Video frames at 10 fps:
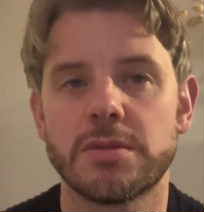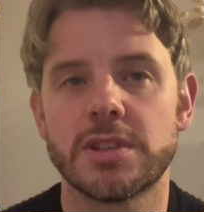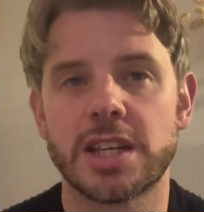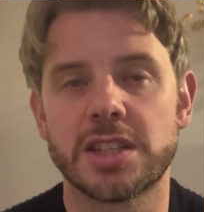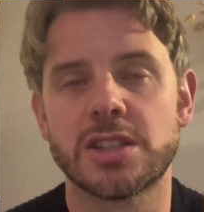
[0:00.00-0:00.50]

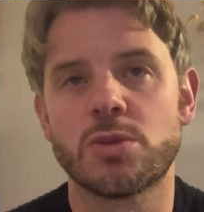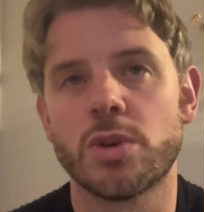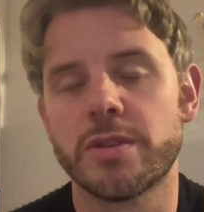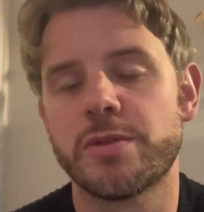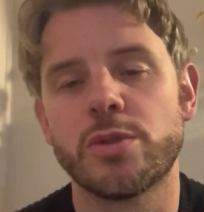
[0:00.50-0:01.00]
says the
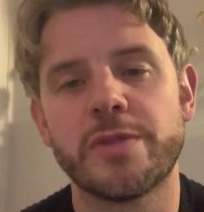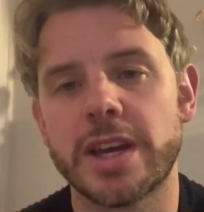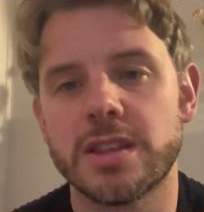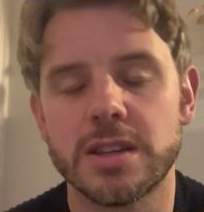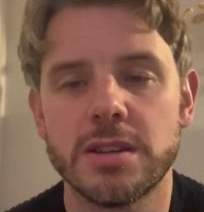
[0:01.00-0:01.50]
squad have full
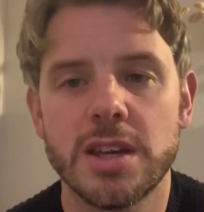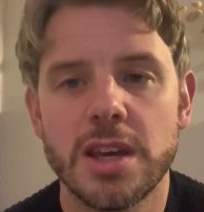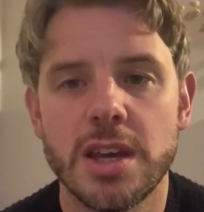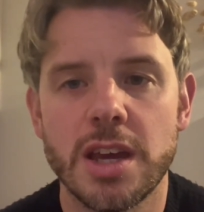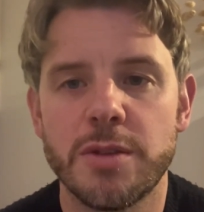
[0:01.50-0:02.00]
faith in
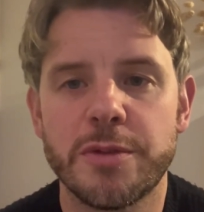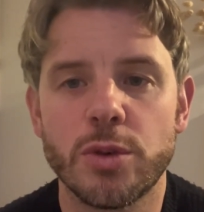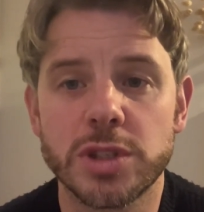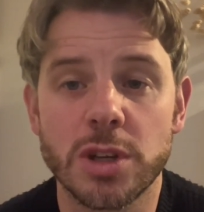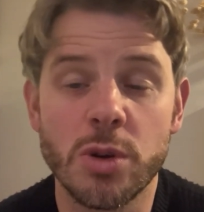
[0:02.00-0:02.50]

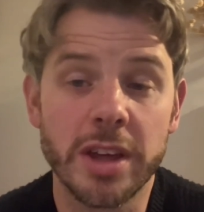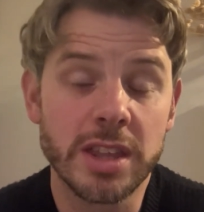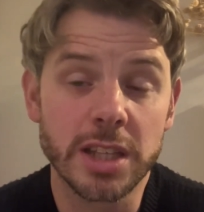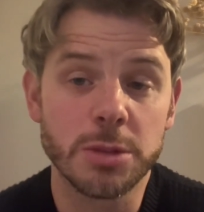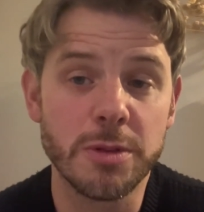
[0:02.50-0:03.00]
Forster, who I
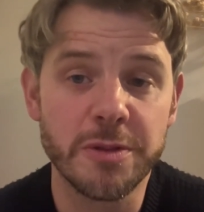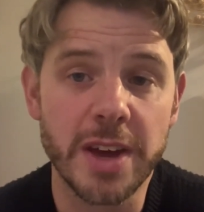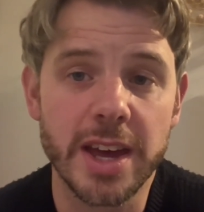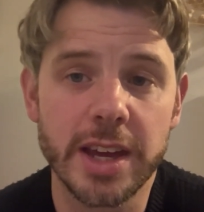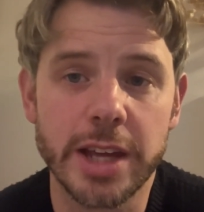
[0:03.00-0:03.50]
think, to be
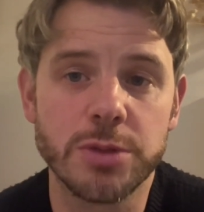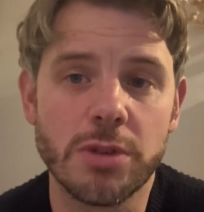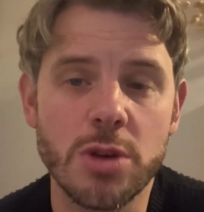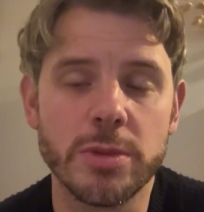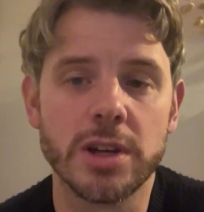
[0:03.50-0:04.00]
fair, against
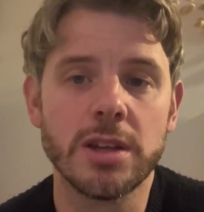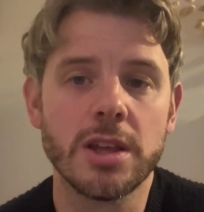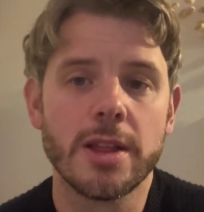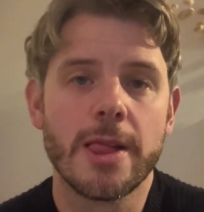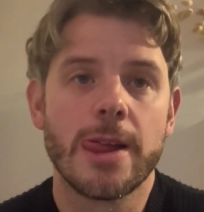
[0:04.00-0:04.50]
Roma,
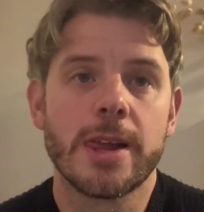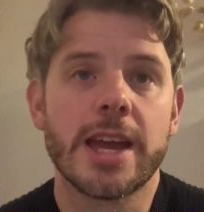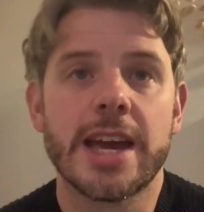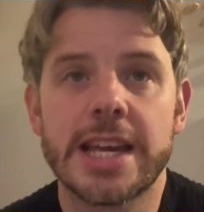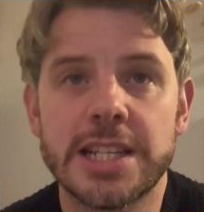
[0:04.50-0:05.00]

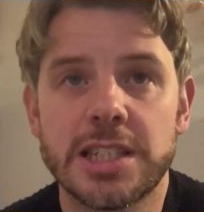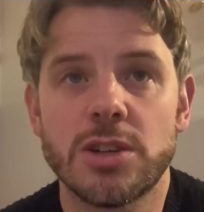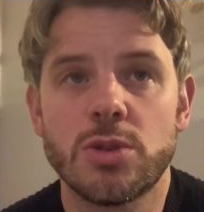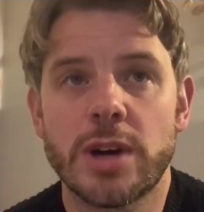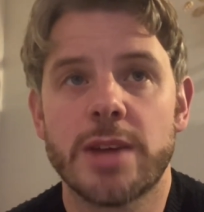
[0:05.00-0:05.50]
yeah, he
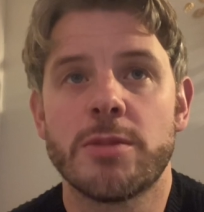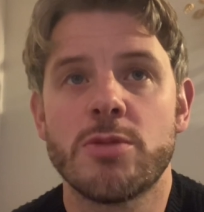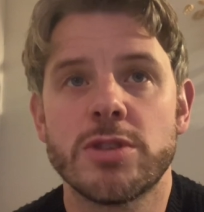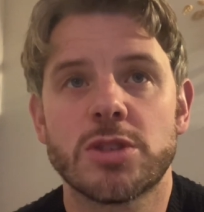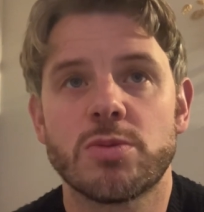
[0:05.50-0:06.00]
still had
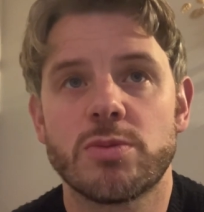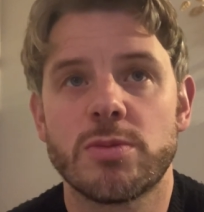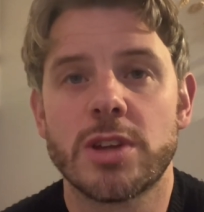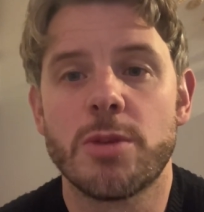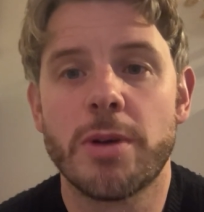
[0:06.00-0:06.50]
moments,
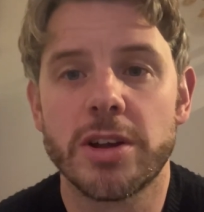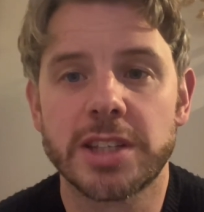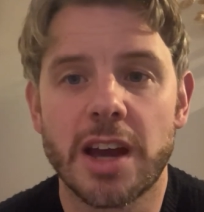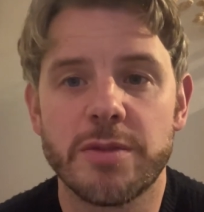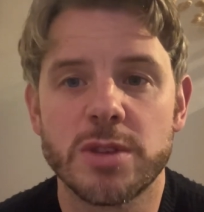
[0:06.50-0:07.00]

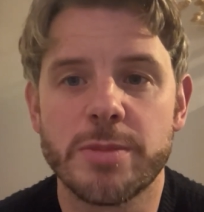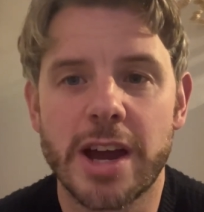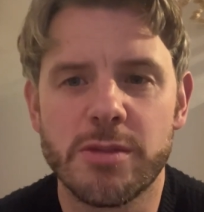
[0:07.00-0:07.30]
passing out from the back.